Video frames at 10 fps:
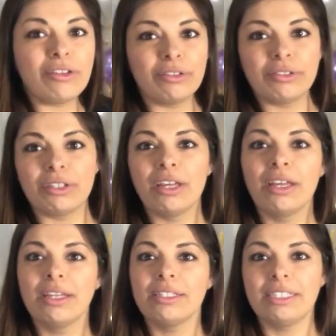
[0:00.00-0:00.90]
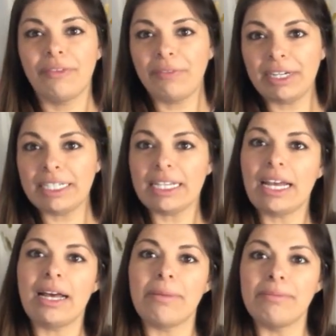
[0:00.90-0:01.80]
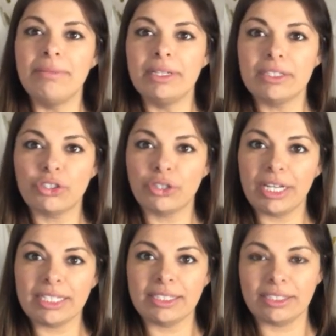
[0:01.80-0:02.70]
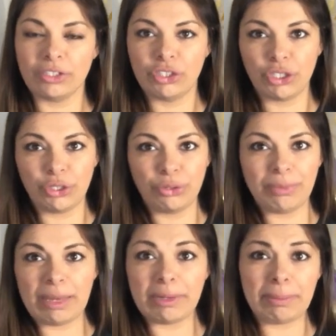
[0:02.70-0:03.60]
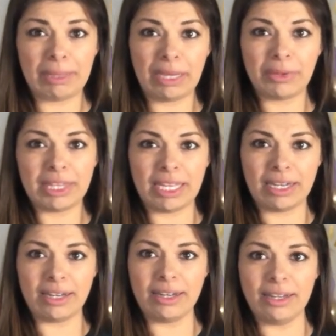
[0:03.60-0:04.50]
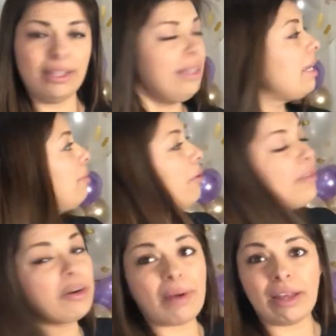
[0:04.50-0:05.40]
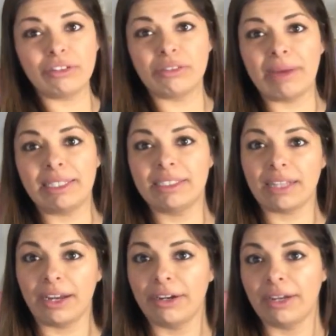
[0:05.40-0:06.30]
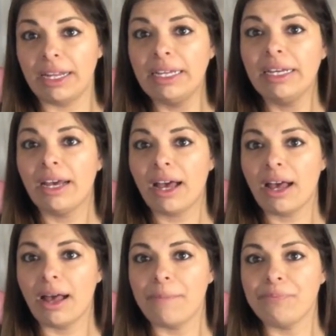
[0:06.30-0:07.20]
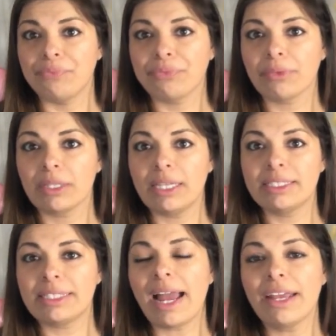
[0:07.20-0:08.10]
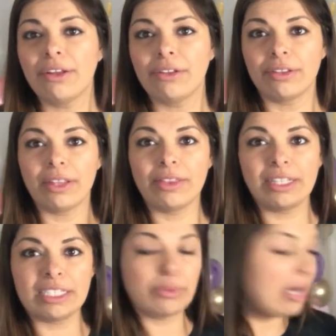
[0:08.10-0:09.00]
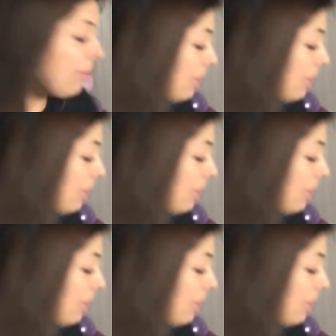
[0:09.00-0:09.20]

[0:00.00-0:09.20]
those different tricks to be able to play with it and move it around to my desired style, this is what I'm